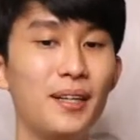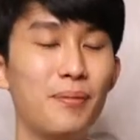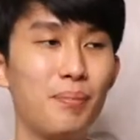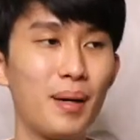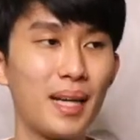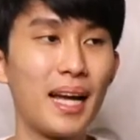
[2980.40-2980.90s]

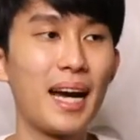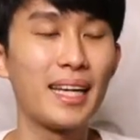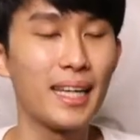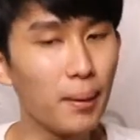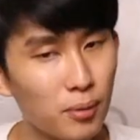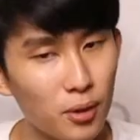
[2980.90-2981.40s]
But I
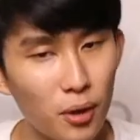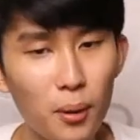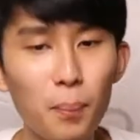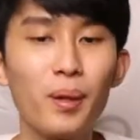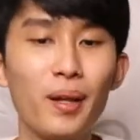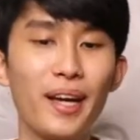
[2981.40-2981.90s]
kept
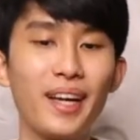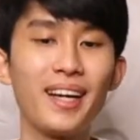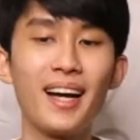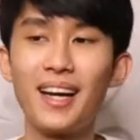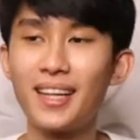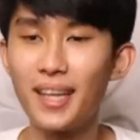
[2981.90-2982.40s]
on
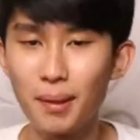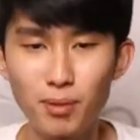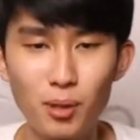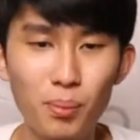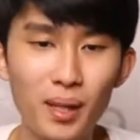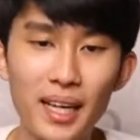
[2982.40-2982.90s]

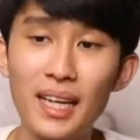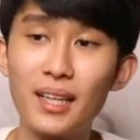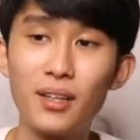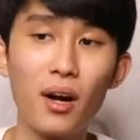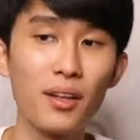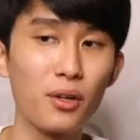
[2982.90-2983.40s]

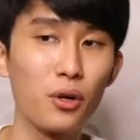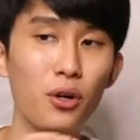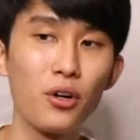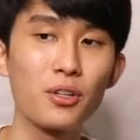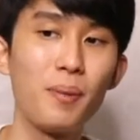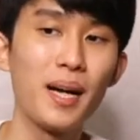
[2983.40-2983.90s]
playing, got
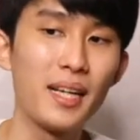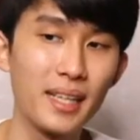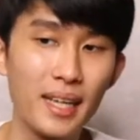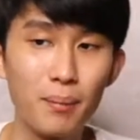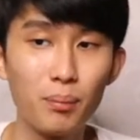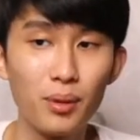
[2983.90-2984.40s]
hooked by the
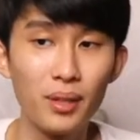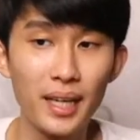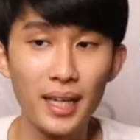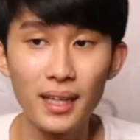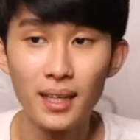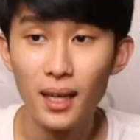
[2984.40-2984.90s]

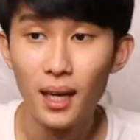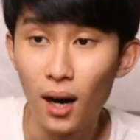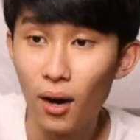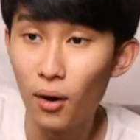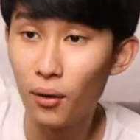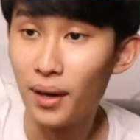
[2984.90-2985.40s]
gameplay.
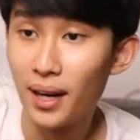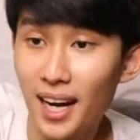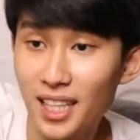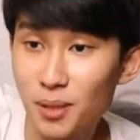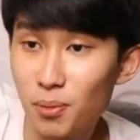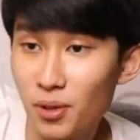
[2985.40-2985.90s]
Oh,
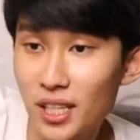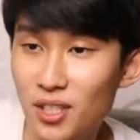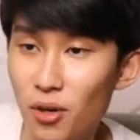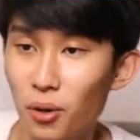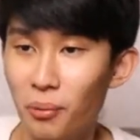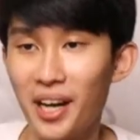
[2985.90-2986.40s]
hi Spooky
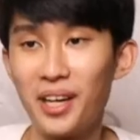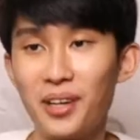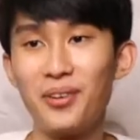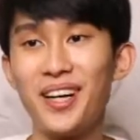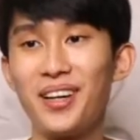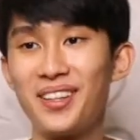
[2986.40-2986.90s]
Soul, by the
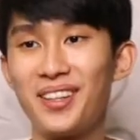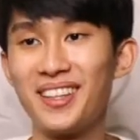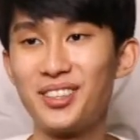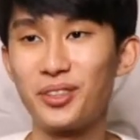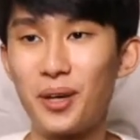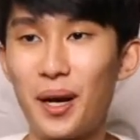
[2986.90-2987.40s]
way, on
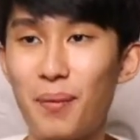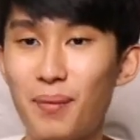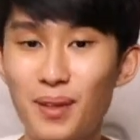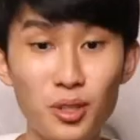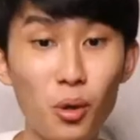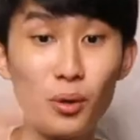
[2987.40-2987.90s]
Instagram.
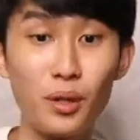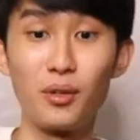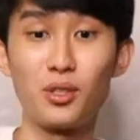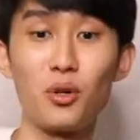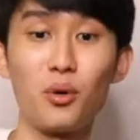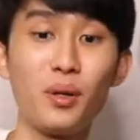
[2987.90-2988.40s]
So
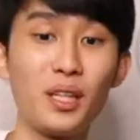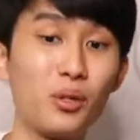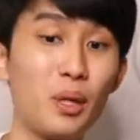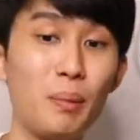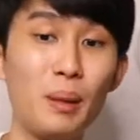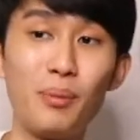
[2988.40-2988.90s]
there's only
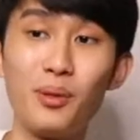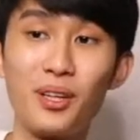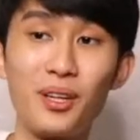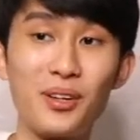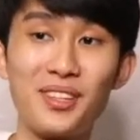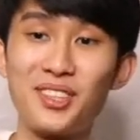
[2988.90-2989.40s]
3 people
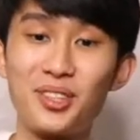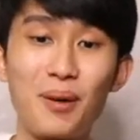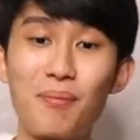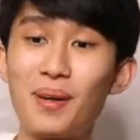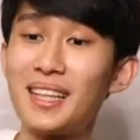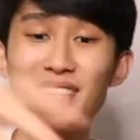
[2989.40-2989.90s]
there on
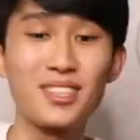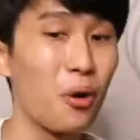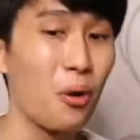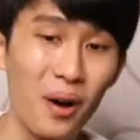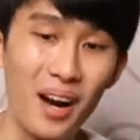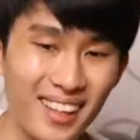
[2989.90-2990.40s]
Instagram, but it's
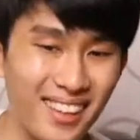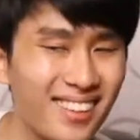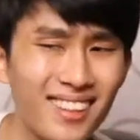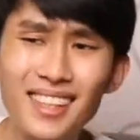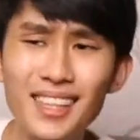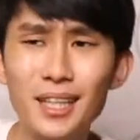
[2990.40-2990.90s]
all right.
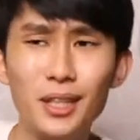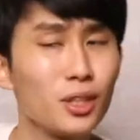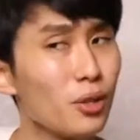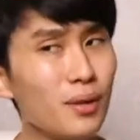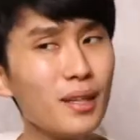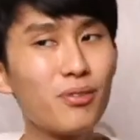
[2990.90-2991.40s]

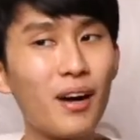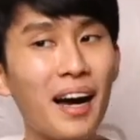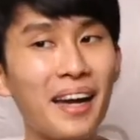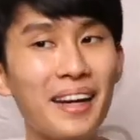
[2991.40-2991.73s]
Totally fine.